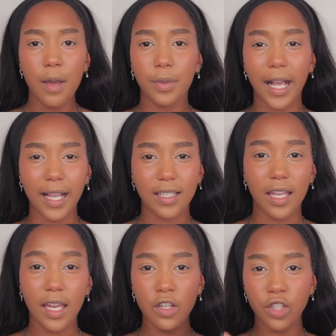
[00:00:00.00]
But like I
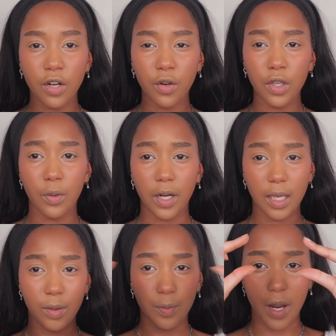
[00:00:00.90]
said, in general, you want
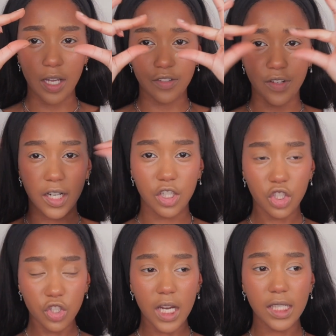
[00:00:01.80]
to keep the brows very
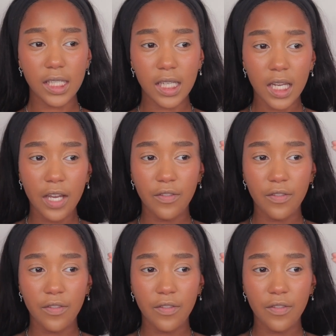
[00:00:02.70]
straight,